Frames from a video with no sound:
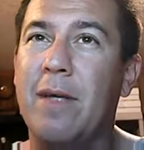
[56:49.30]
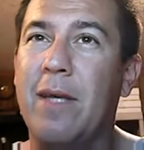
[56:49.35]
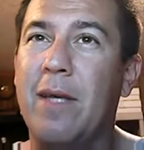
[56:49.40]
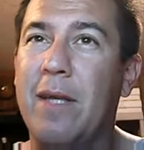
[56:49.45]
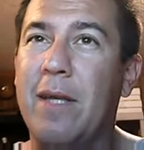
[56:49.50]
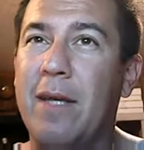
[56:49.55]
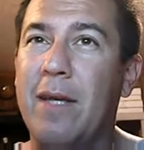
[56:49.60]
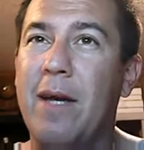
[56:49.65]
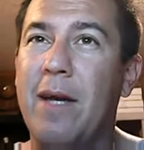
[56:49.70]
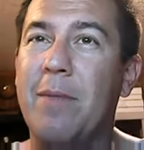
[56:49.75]

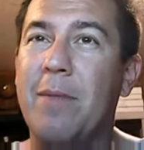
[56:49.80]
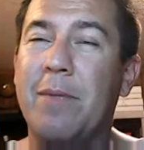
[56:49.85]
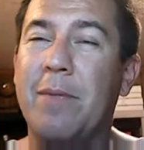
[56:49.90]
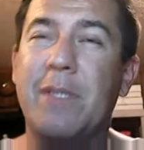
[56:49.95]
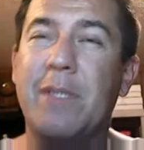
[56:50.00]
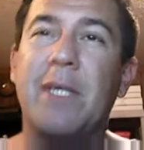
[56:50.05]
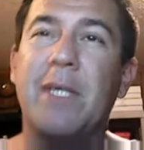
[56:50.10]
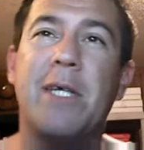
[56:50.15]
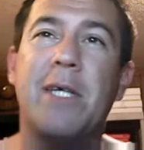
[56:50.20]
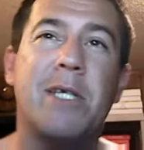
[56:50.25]
in
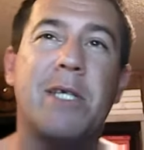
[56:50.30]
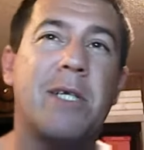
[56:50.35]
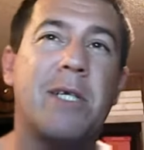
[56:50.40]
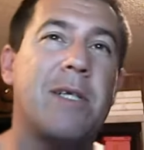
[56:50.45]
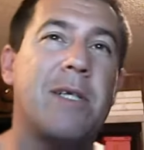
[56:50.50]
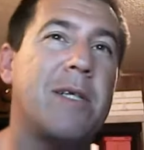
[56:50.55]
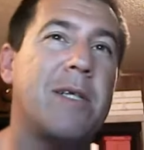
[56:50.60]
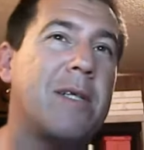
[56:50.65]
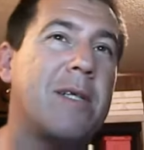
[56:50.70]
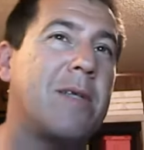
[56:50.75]

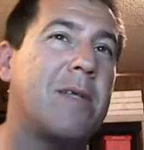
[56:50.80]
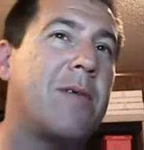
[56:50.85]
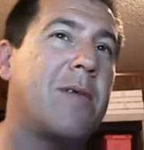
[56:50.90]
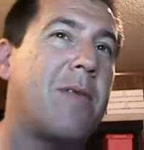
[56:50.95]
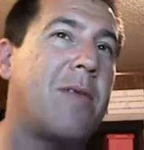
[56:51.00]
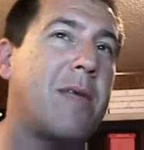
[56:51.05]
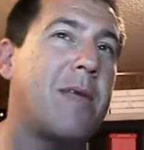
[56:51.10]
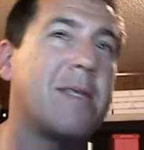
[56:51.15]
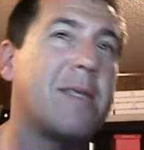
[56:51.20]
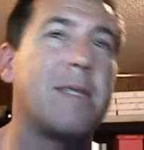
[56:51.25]
compensation in
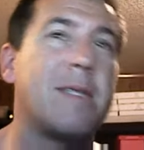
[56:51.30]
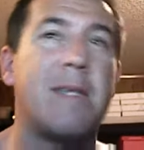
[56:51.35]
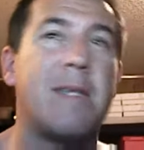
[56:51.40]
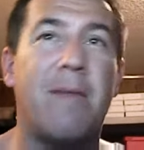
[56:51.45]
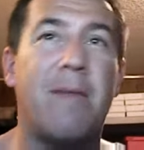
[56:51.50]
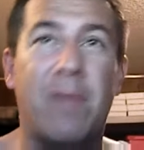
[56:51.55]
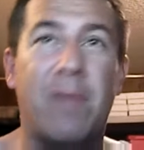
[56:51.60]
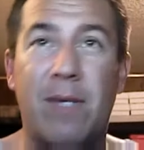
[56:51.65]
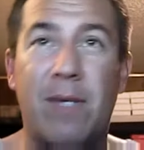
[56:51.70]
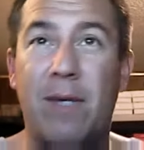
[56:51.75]

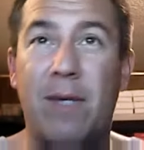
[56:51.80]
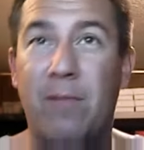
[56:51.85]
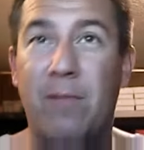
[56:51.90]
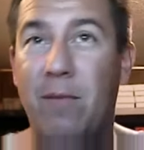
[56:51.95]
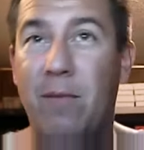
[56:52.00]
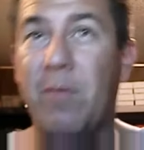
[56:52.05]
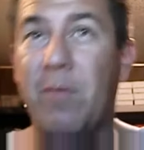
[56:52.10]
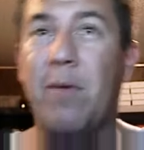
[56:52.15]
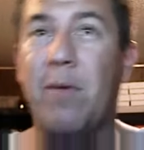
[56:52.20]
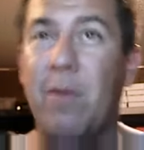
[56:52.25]
2017
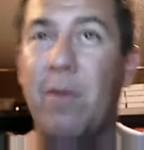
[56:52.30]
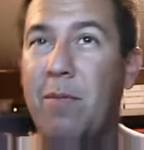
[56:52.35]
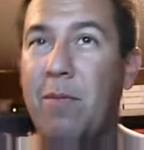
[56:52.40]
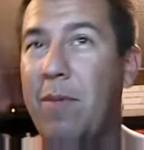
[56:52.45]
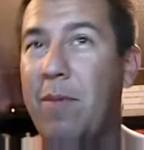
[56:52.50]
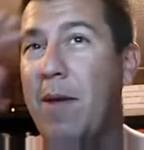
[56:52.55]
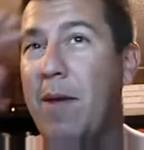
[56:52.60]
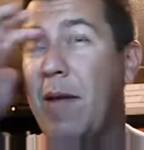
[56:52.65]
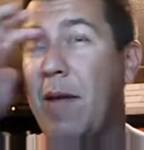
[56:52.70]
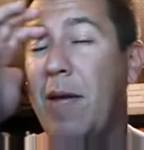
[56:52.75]
from the group.
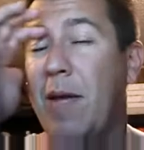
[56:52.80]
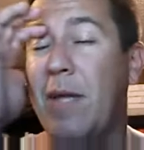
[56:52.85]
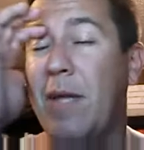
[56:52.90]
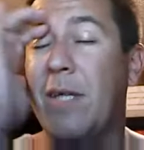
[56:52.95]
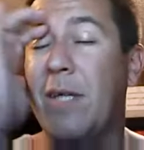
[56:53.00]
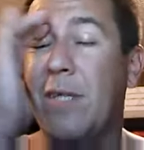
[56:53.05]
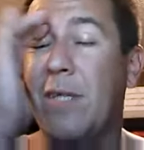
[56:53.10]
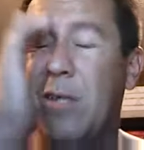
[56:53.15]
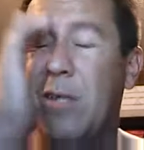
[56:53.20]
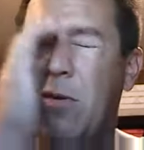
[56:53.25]

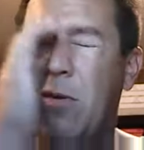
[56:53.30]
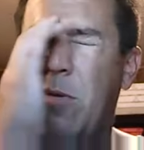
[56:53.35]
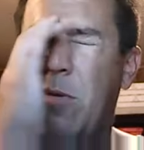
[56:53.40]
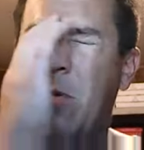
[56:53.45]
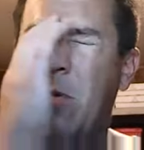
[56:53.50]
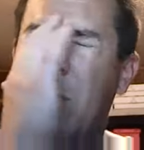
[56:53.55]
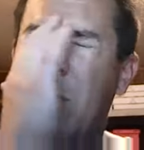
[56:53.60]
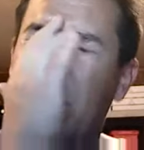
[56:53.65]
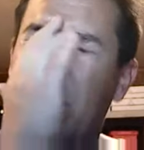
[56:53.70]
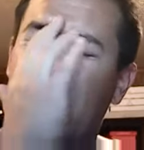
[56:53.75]
So